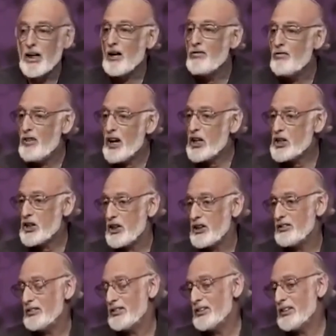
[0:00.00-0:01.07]

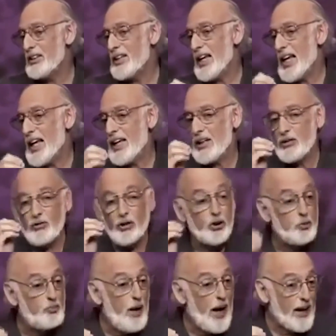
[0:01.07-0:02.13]
affection and
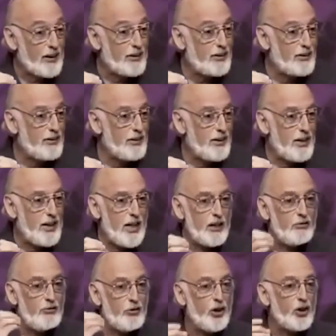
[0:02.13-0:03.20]
respect
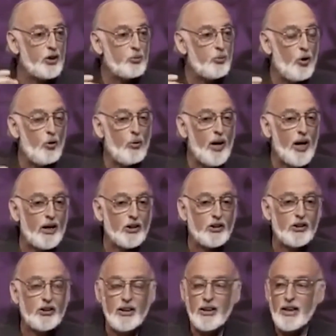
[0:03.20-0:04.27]
in very small
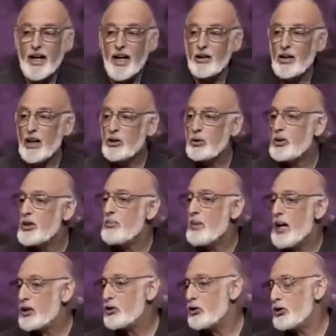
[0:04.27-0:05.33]
ways. And that's what the
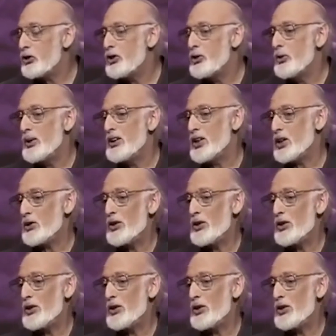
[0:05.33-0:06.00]
masters are doing. They're